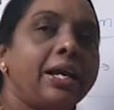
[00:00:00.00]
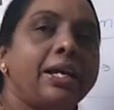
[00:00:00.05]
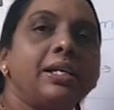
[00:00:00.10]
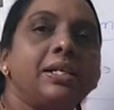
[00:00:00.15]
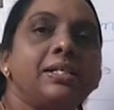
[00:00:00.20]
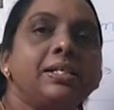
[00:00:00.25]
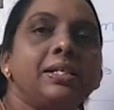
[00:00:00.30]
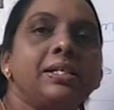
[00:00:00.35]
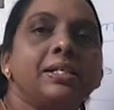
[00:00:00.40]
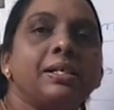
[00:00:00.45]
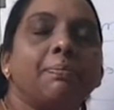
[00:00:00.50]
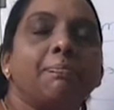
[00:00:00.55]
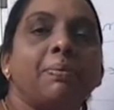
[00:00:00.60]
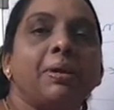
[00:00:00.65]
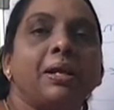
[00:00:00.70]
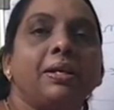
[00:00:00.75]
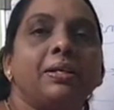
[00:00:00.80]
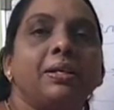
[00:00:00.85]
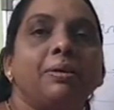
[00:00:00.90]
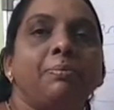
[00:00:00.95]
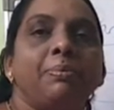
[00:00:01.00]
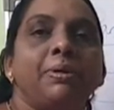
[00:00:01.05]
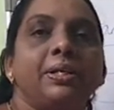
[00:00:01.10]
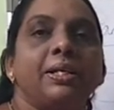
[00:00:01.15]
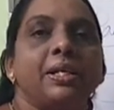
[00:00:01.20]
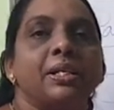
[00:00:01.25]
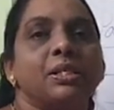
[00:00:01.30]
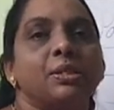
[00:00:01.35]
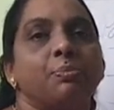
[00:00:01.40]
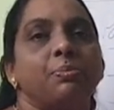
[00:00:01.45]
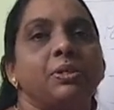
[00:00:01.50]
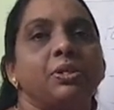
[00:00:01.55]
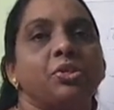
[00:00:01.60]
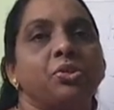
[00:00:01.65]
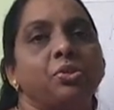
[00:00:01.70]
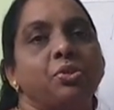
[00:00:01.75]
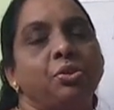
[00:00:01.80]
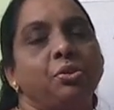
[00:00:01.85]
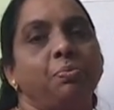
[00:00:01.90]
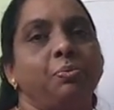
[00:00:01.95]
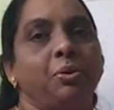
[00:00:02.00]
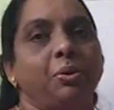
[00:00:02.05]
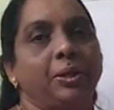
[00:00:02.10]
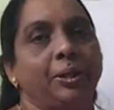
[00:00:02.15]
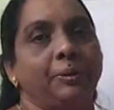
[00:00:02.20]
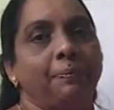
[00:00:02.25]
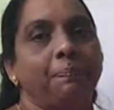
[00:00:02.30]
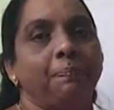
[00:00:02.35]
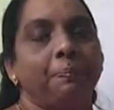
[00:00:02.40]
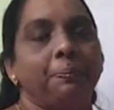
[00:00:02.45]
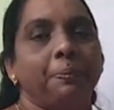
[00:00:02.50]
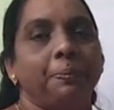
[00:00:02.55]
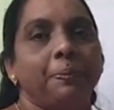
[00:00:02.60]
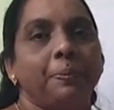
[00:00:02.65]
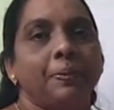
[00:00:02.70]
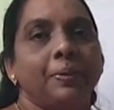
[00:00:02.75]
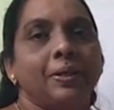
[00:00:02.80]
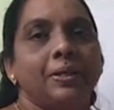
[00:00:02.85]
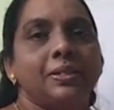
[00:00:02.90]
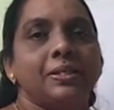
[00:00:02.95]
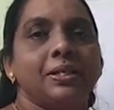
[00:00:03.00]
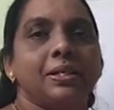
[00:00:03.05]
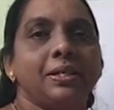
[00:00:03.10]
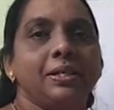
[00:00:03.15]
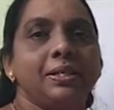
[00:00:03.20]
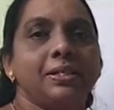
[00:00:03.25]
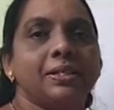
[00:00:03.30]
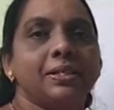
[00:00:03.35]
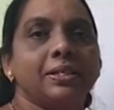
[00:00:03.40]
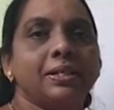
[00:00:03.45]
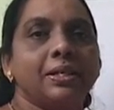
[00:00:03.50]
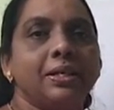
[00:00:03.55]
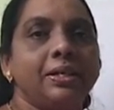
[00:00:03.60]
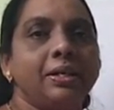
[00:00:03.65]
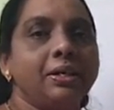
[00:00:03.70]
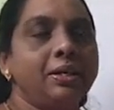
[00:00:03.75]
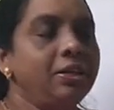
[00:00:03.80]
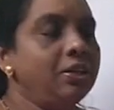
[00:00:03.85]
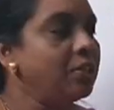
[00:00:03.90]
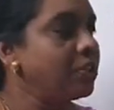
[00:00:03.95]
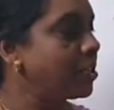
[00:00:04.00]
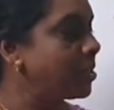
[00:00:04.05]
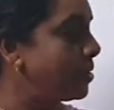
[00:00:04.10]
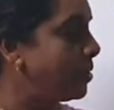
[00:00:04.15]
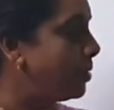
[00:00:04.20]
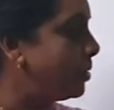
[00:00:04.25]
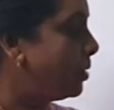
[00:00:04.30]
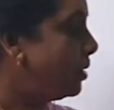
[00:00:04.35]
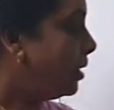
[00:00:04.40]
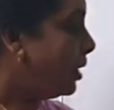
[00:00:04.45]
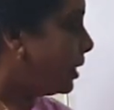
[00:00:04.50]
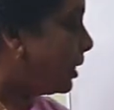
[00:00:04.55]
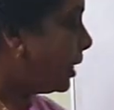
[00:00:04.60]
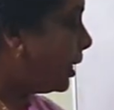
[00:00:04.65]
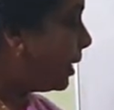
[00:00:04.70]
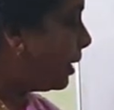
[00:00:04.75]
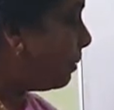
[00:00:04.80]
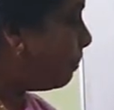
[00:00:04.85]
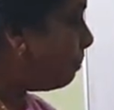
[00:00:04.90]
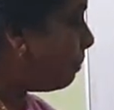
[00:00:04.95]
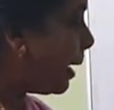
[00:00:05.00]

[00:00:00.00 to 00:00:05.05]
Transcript: energy supply will be takes place to the body. Children, is it clear? So the